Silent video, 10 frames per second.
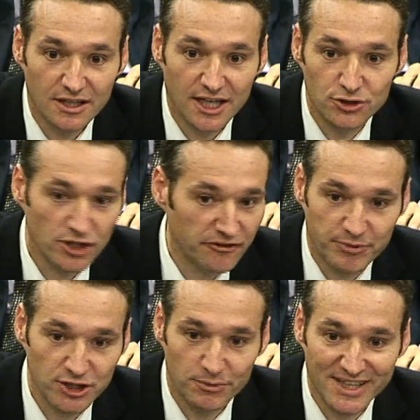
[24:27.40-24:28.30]
and you have
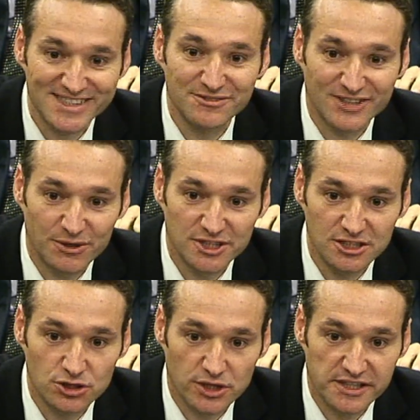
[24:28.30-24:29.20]
paid a massive carried
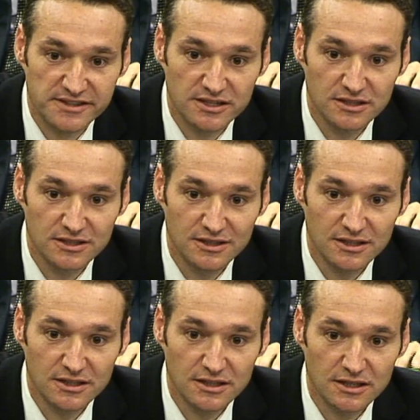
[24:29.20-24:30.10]
interest,
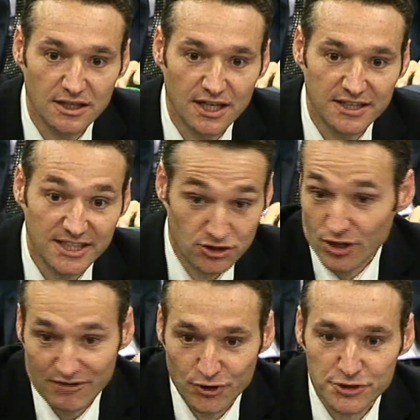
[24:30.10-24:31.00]
and yet you
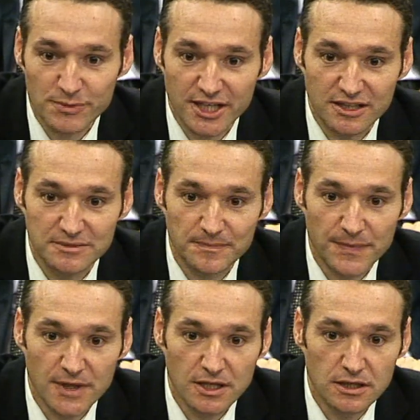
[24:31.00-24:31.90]
have lost money.
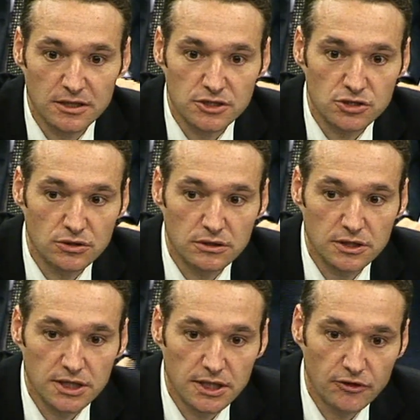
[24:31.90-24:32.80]
So
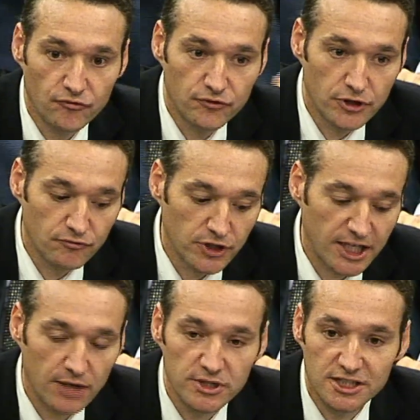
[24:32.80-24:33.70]
the
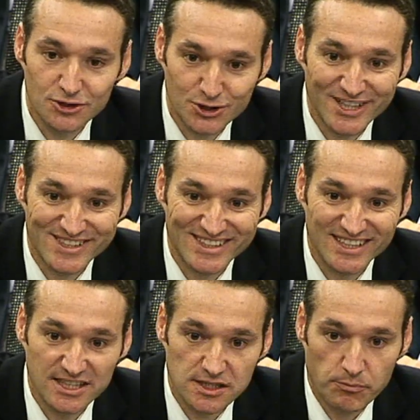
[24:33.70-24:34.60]
carried interest
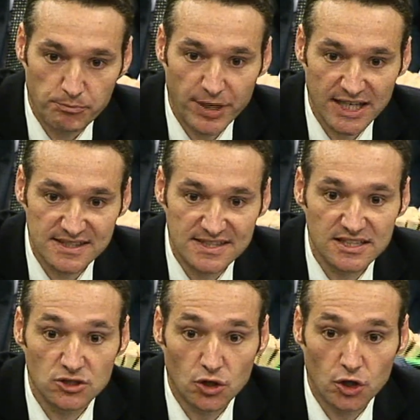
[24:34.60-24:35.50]
bites
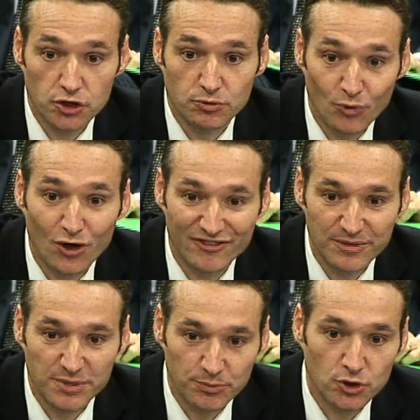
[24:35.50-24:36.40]
in a lot more
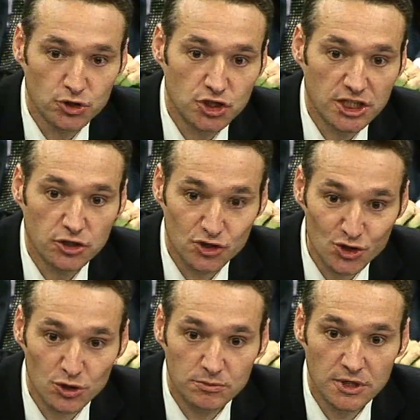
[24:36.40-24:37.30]
than people usually
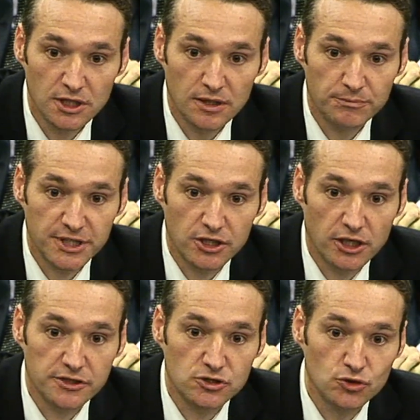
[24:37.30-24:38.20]
assume
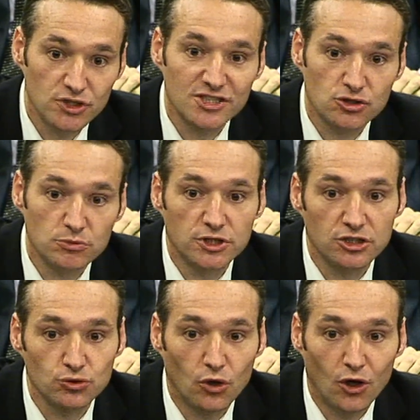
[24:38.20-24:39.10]
because you distribute
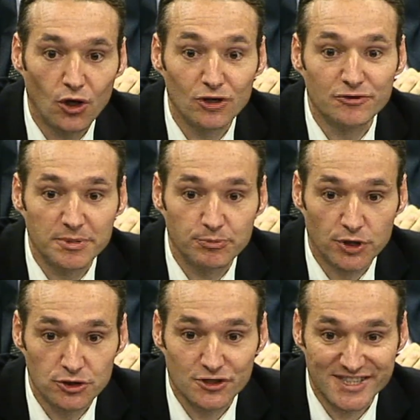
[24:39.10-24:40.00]
it to all of the people
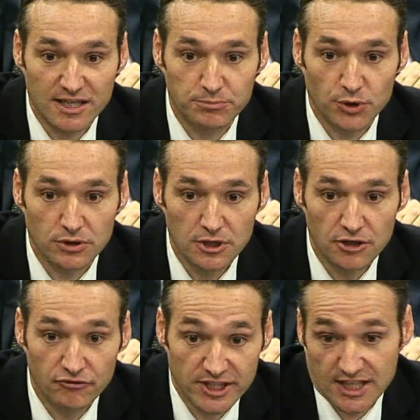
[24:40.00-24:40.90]
in your sample
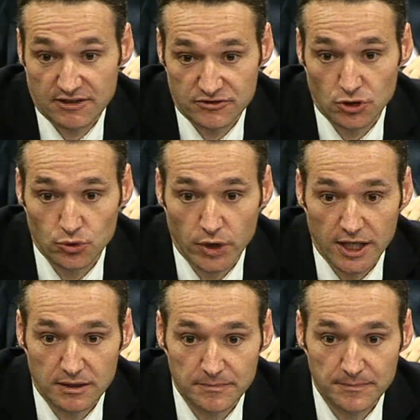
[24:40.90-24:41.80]
that have done well.